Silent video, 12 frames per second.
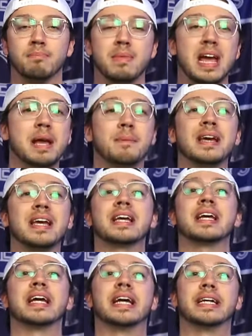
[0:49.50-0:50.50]

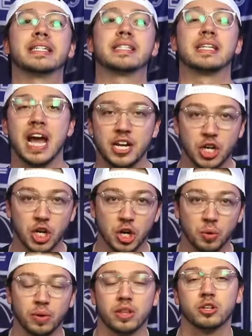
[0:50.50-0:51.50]
Maybe his
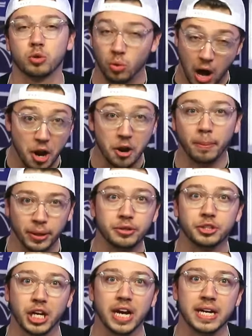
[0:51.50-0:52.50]
tenure with the Toronto
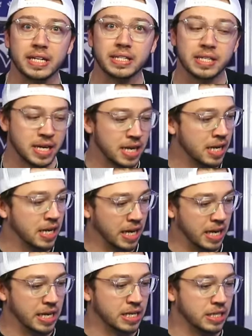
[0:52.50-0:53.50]
Blue Jays
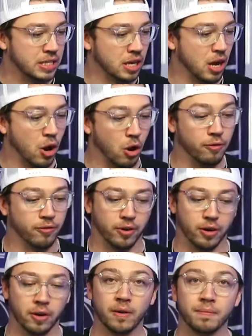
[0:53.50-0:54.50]
is
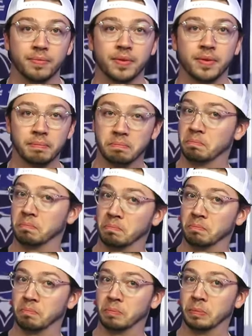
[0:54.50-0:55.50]

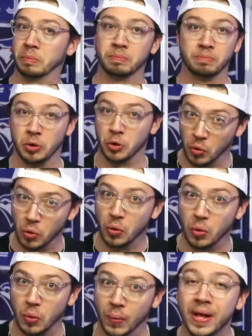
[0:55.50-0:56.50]
over.
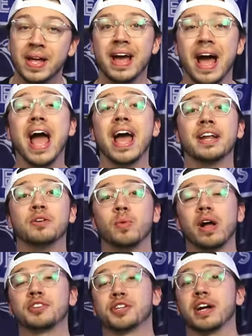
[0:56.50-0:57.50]
Ooh.
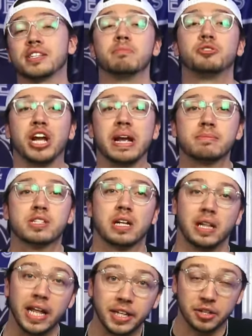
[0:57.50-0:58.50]
And we also got some James
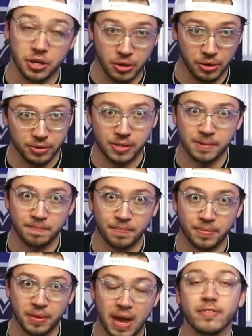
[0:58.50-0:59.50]
Click news.
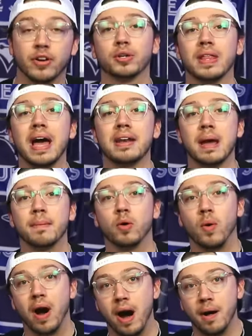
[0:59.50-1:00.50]
Haven't heard that name in a